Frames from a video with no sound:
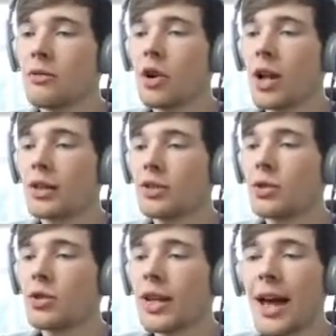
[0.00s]
you've got like
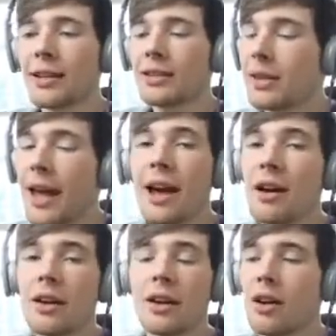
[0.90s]
two stacks, they
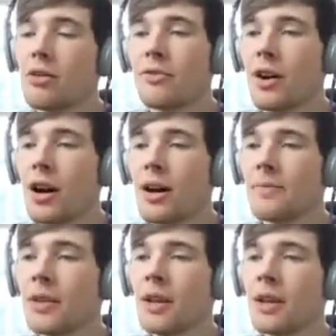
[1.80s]
aren't going to go
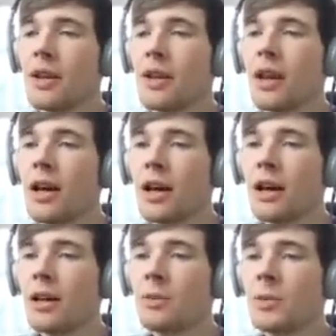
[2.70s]
far.
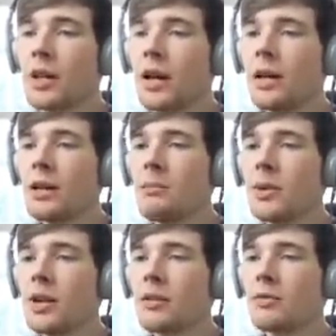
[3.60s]
And we kind of need a
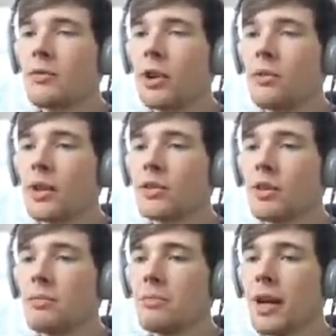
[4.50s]
building in front of it,
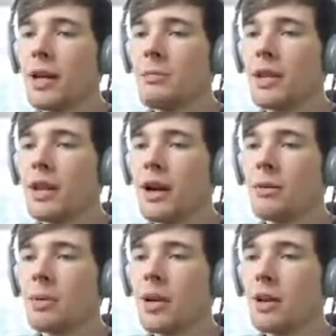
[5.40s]
so maybe
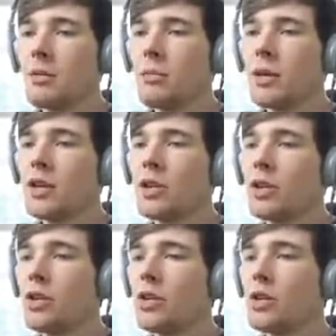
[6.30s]
up here will be
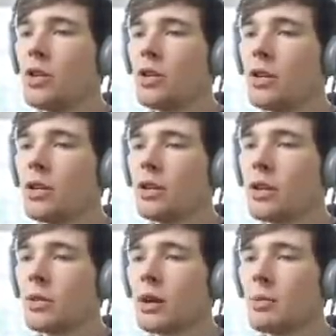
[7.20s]
good.
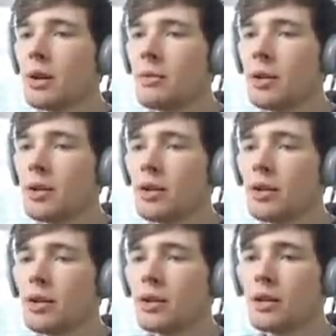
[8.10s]
Would up here be
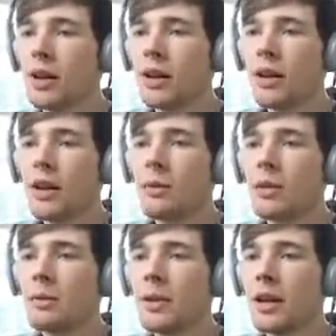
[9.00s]
good? And then
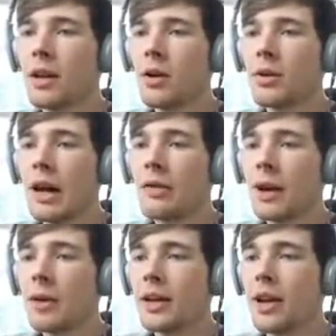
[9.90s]
we can make it go down
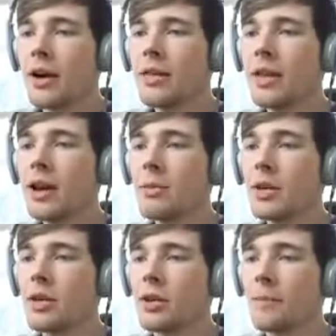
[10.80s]
that way. Yeah, I think that would be
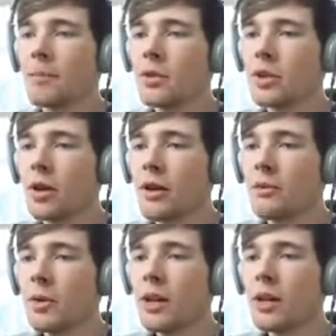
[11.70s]
cool. So
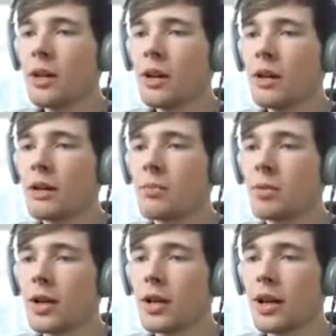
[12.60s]
if we like
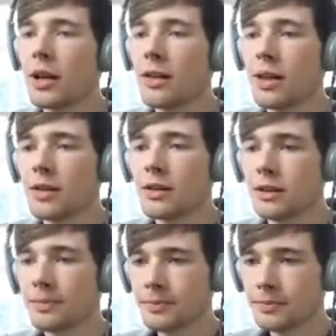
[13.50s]
put it like this,